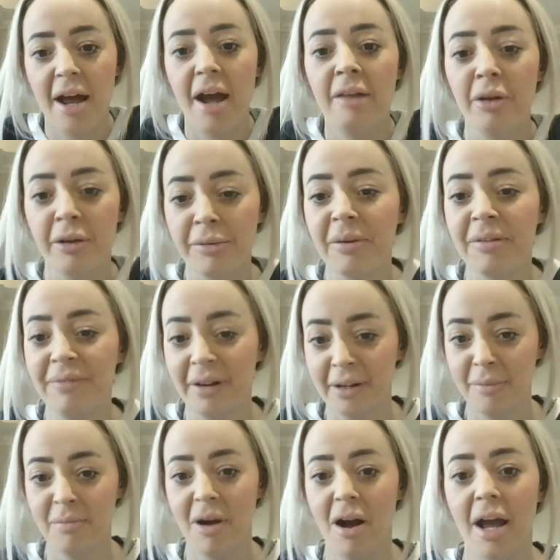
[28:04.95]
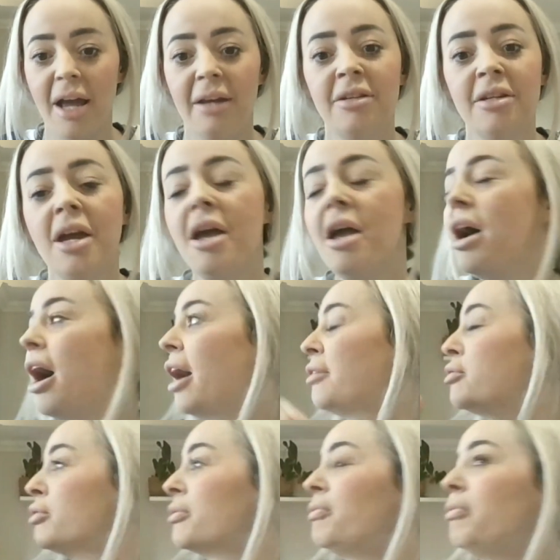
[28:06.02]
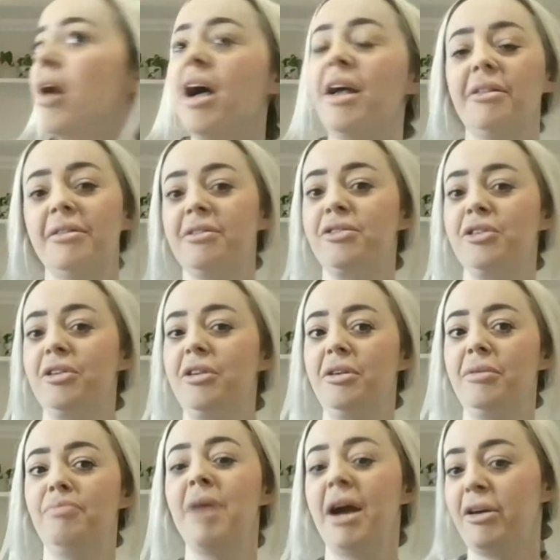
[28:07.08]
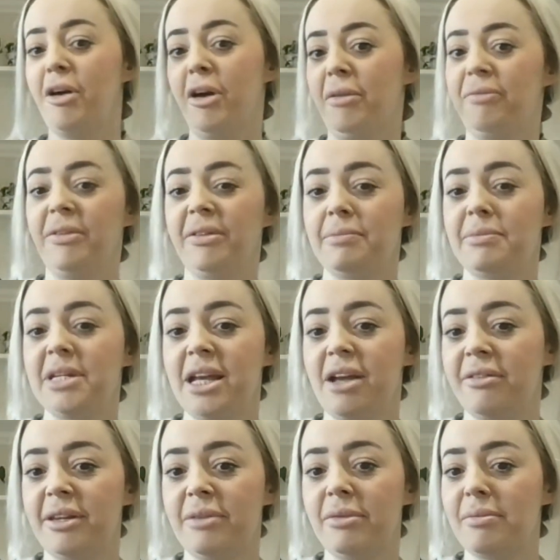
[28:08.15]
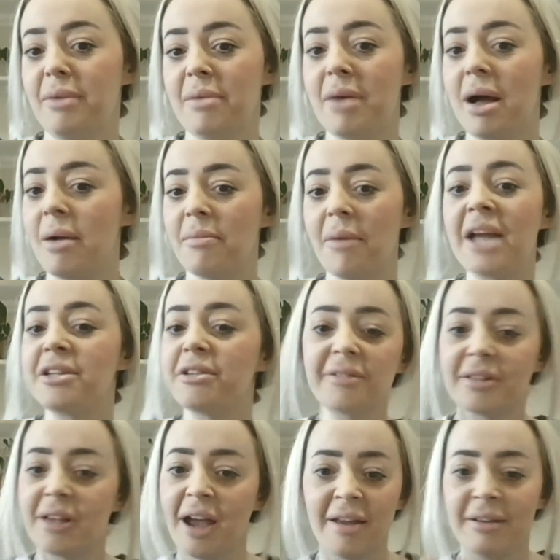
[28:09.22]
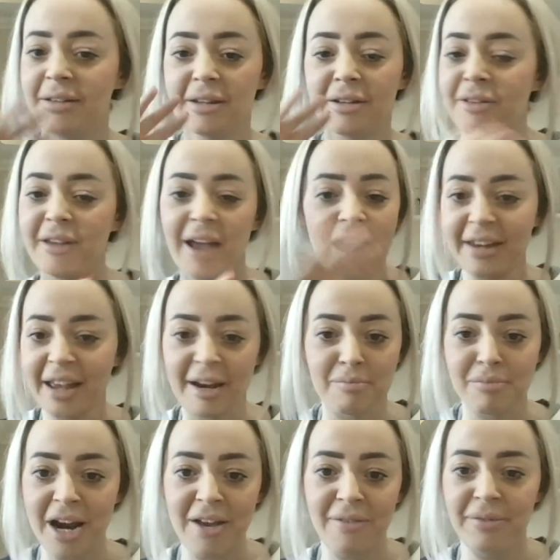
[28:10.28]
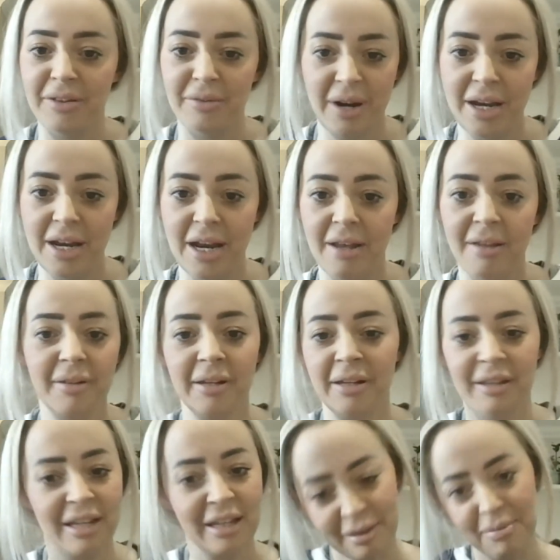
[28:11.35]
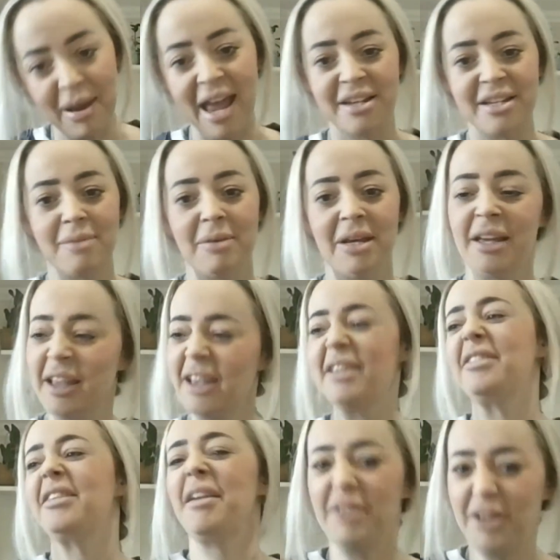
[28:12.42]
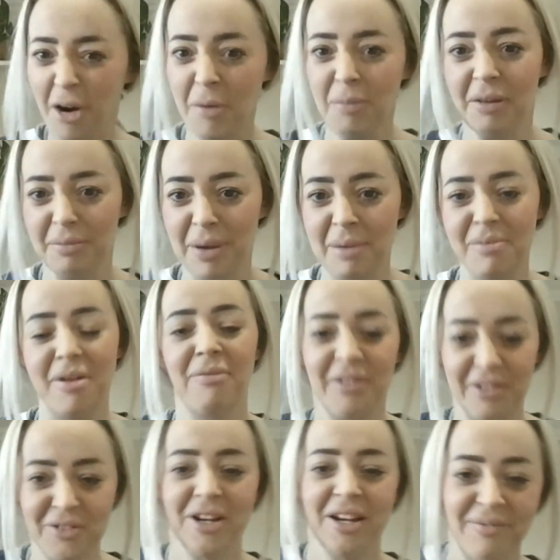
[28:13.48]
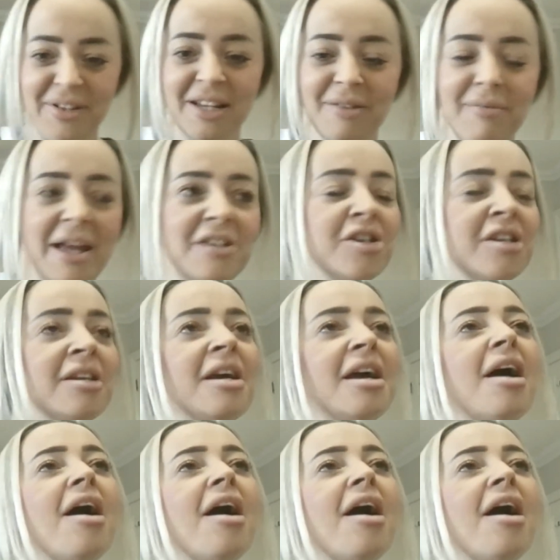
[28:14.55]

I lost my fucking mind. I took flights back home for some TLC with my mum. because I hadn't had a break for 3 years in the pandemic, saving homeless people off the street, if you can imagine.